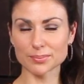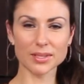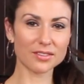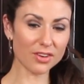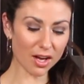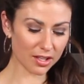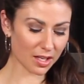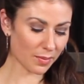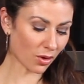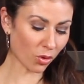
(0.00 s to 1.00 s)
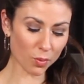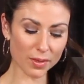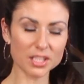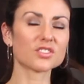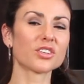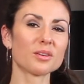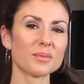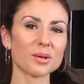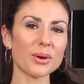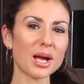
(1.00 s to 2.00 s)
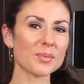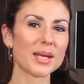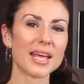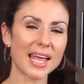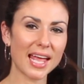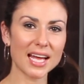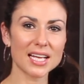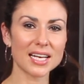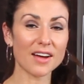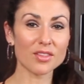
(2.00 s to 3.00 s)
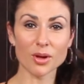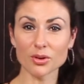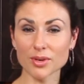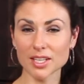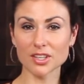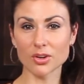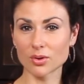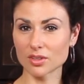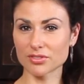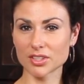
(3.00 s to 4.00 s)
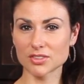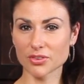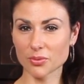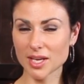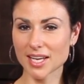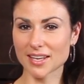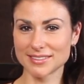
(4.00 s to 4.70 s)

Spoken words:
But if not, you can make a whole bunch for your meal prep and have them all ready to go in the fridge for the week.